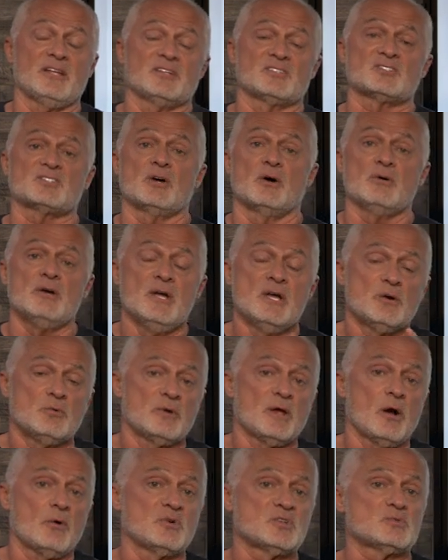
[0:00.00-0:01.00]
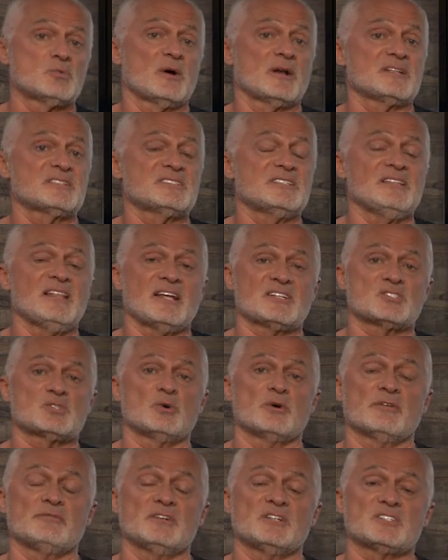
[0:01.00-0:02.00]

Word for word: And so we always want to see that sort of a